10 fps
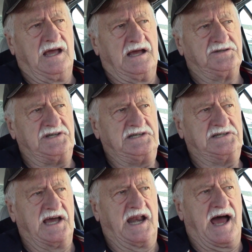she
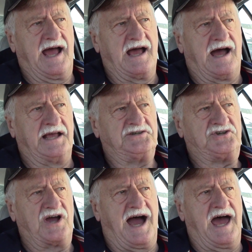said I
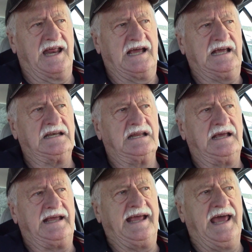shot it,
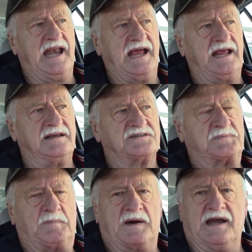hit it,
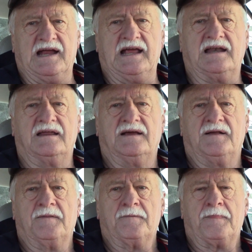spun it,
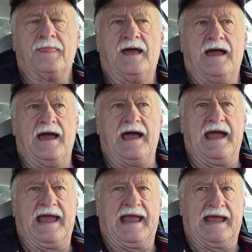
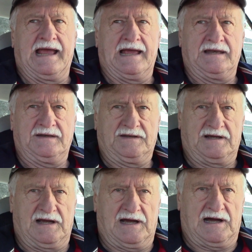and
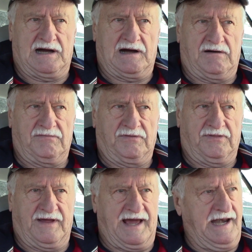
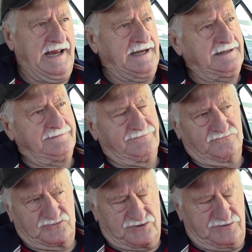then it
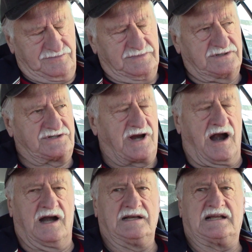
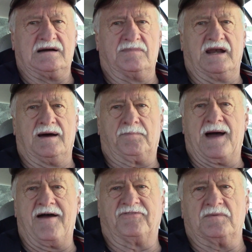started coming up
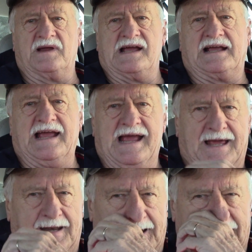after me
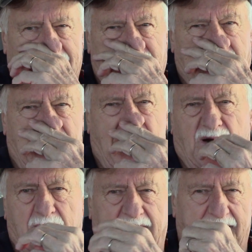again, a little
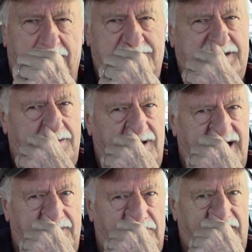slower, but it was coming
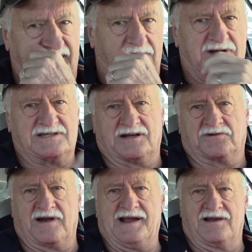up, and it was a
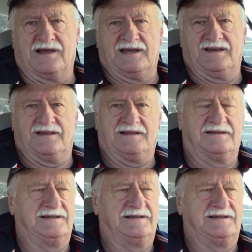growling, and